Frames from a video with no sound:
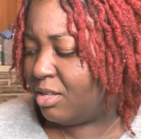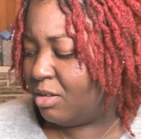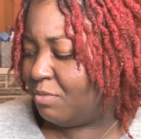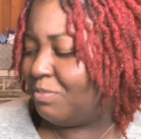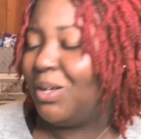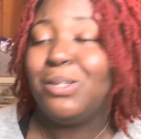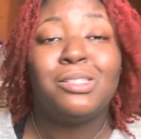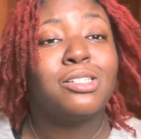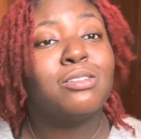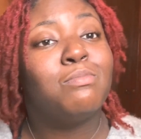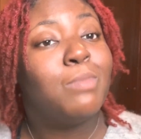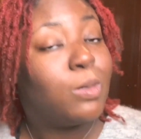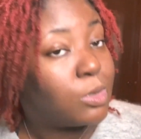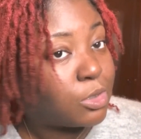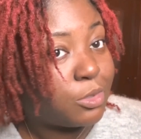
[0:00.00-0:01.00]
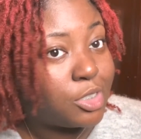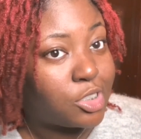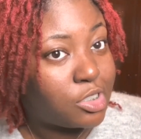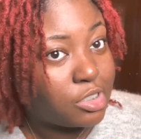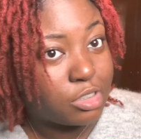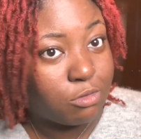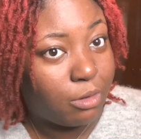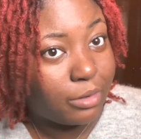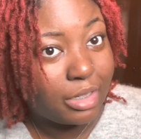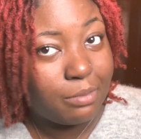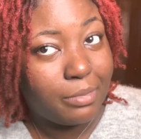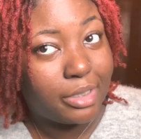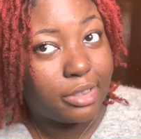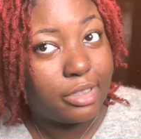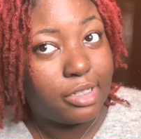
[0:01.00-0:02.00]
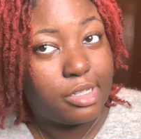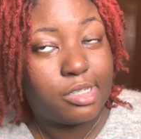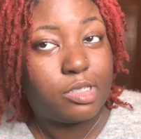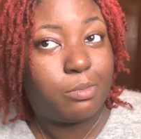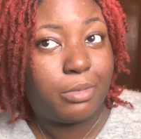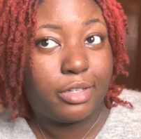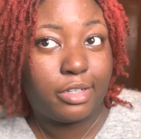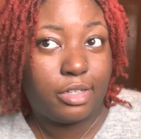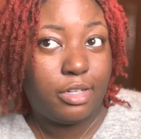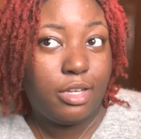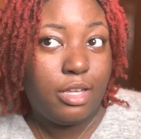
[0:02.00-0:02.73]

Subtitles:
most Christians won't admit this, but